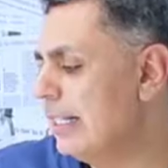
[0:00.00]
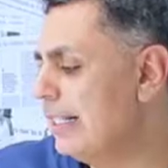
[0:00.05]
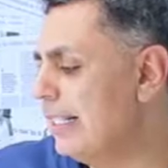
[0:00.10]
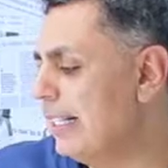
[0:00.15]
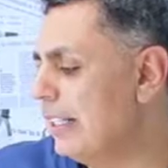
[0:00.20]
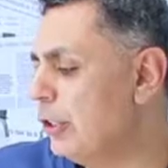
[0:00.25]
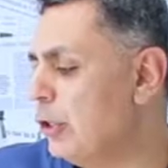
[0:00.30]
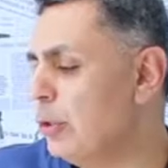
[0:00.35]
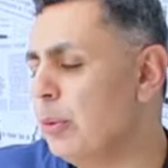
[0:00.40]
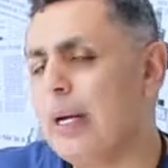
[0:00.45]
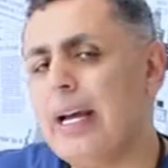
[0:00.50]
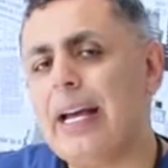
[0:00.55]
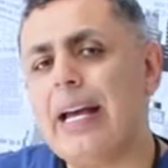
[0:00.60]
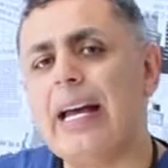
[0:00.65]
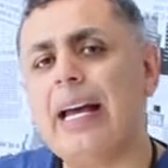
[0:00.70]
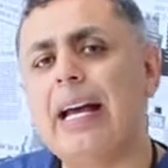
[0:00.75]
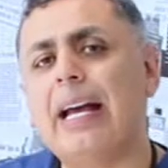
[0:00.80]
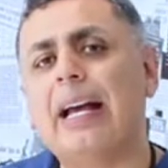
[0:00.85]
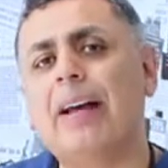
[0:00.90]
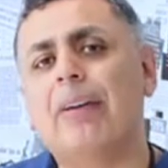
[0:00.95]
that you
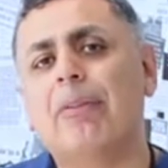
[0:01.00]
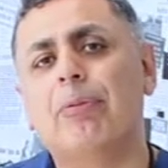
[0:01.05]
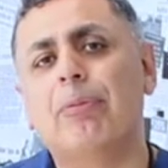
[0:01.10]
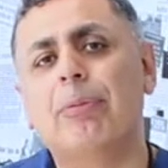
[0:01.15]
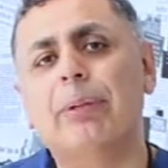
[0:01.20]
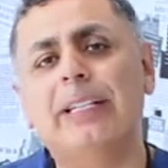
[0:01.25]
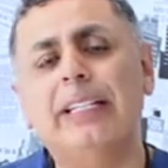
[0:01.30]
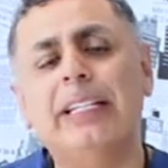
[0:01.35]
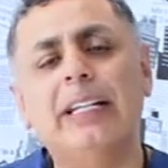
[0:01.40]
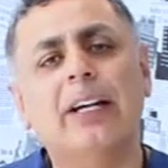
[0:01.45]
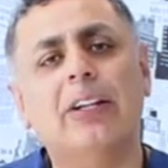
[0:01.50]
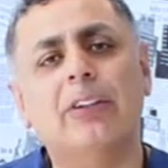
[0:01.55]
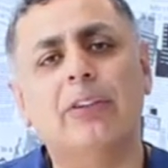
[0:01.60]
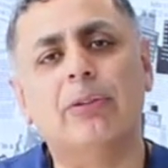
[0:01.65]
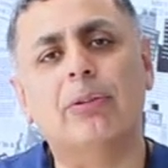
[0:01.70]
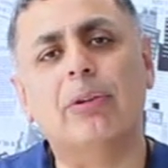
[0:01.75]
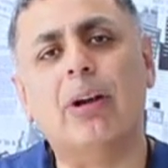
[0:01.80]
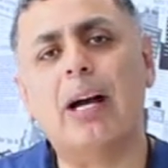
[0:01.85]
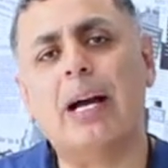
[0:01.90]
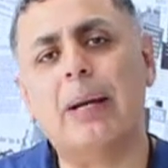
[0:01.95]
have with the
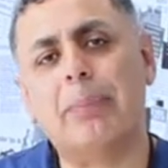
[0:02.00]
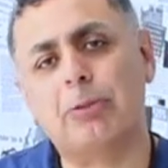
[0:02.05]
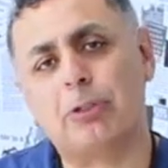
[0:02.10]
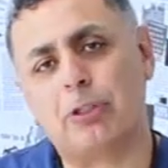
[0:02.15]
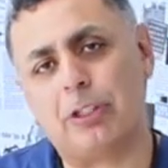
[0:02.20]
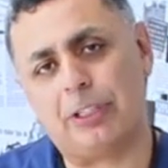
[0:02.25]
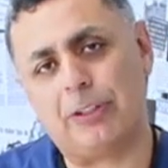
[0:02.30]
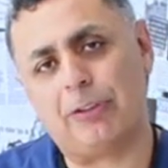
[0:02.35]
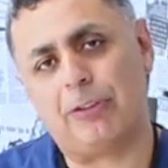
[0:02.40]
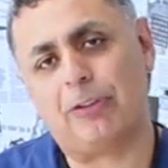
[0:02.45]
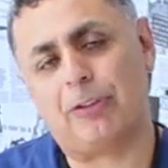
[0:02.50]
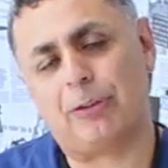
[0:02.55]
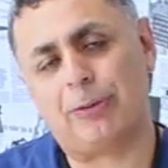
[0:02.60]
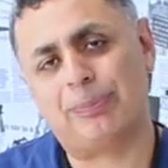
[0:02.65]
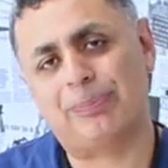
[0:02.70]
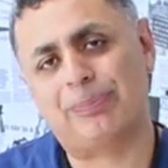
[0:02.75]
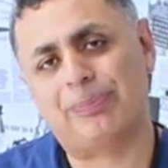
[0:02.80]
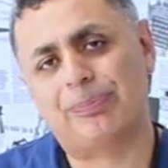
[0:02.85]
other options.